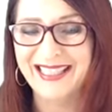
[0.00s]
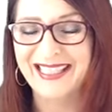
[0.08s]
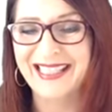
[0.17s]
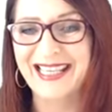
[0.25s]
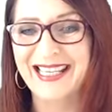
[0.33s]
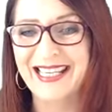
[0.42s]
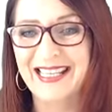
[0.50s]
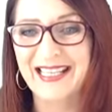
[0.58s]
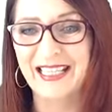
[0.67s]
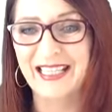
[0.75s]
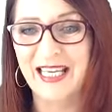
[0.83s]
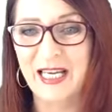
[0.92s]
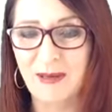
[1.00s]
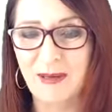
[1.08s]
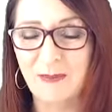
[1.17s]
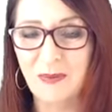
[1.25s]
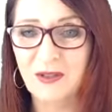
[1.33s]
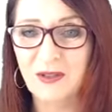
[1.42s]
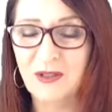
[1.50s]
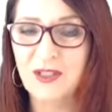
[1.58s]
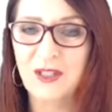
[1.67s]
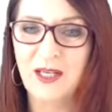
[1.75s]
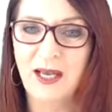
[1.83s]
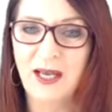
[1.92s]
he came up with the Nurtured
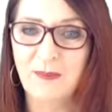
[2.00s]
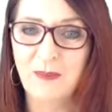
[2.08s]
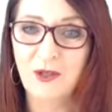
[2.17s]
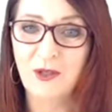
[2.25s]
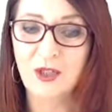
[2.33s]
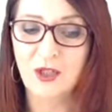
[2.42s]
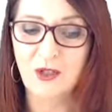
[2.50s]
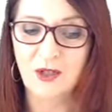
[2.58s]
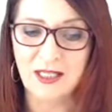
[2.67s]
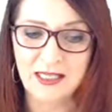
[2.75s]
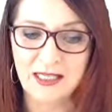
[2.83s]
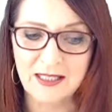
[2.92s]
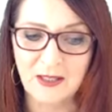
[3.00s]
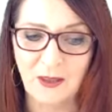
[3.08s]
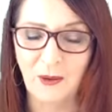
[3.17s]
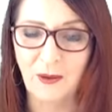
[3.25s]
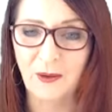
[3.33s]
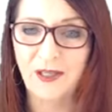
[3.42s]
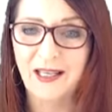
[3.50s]
Heart Approach 30 years ago.